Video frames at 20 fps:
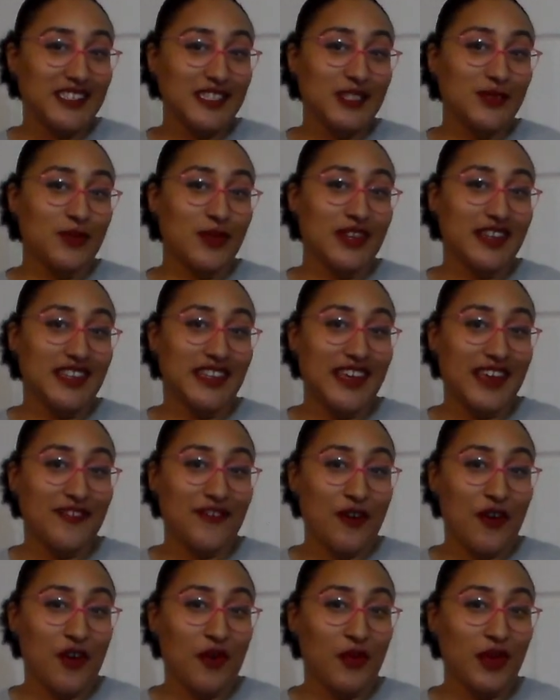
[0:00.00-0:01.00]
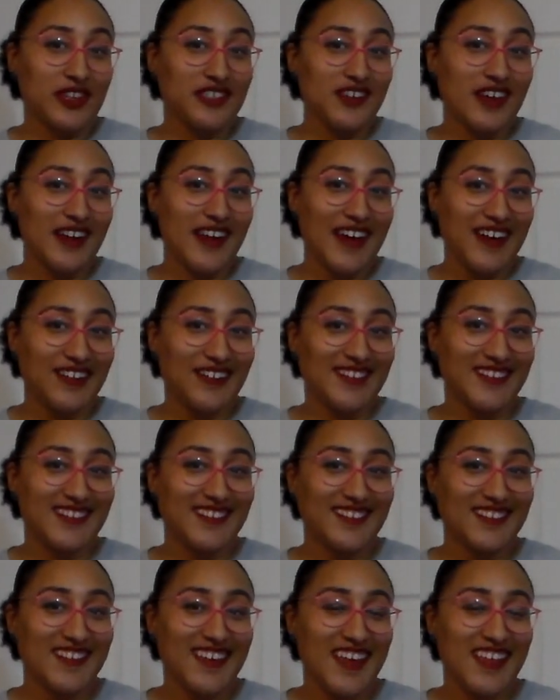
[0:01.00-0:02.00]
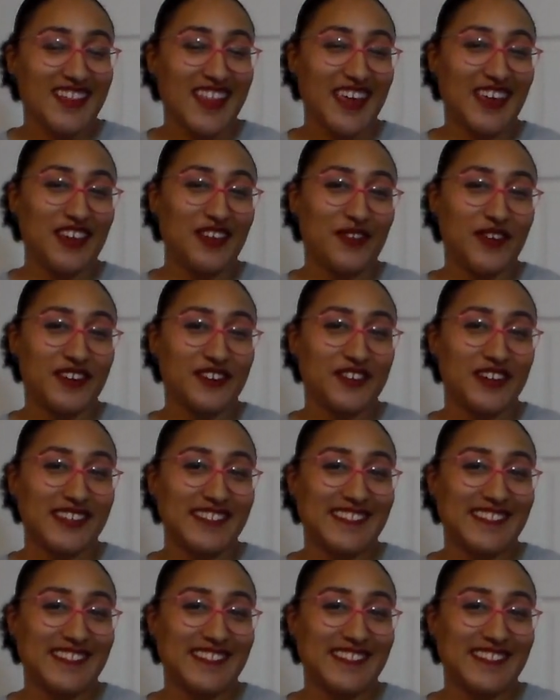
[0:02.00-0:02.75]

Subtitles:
just wanted to give her a quick shout out. Thank you, Aunt